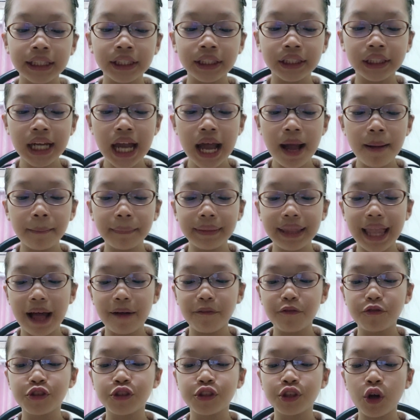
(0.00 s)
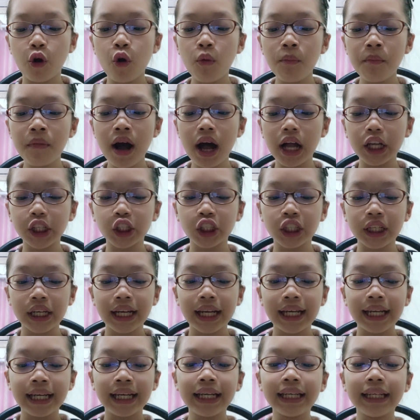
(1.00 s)
Jem laughed so much
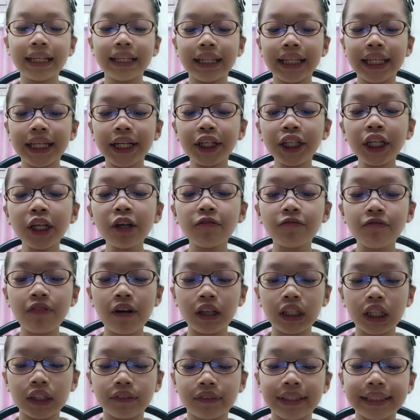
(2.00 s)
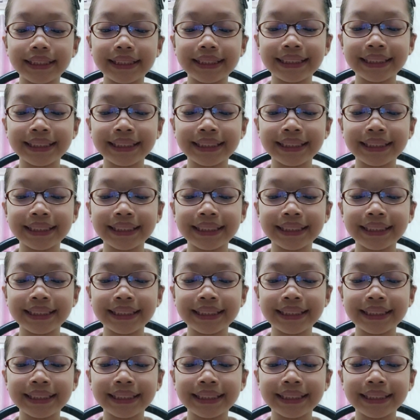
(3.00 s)
he nearly fell off his